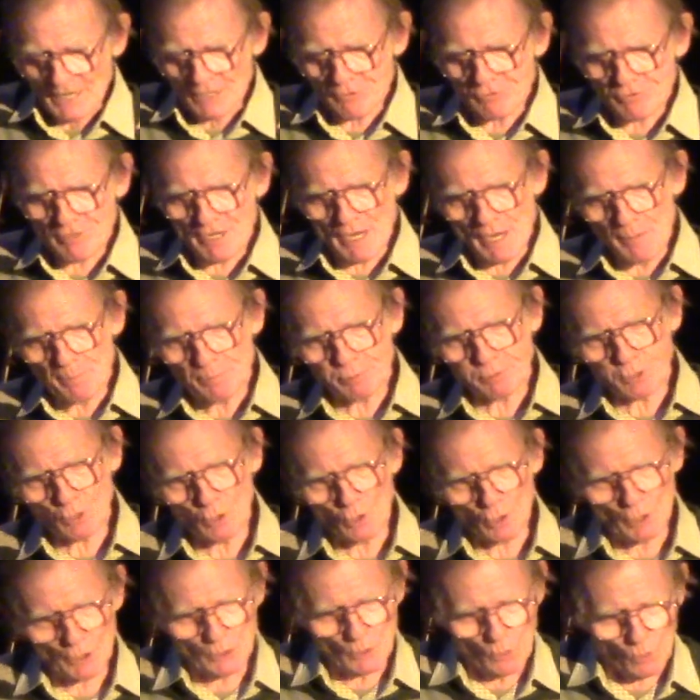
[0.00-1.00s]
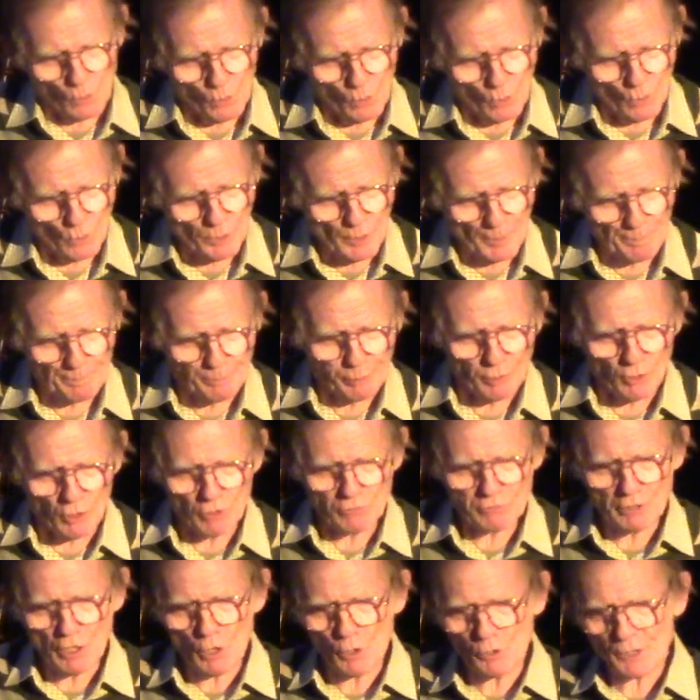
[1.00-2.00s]
I'd re-employ all the
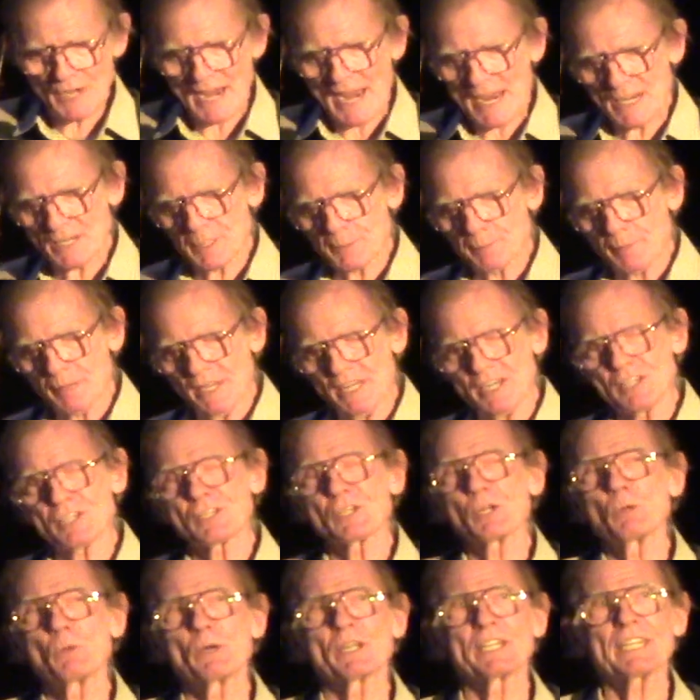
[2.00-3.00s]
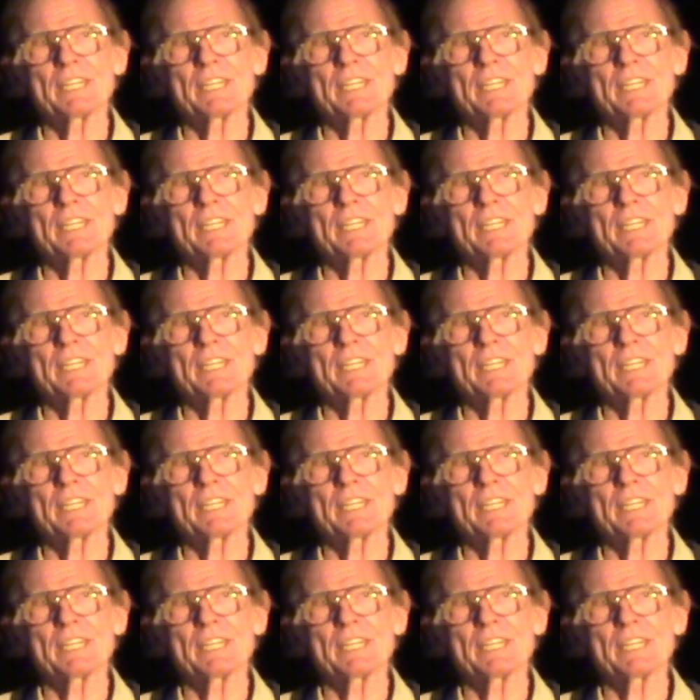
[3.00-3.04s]
poor old has-beens who were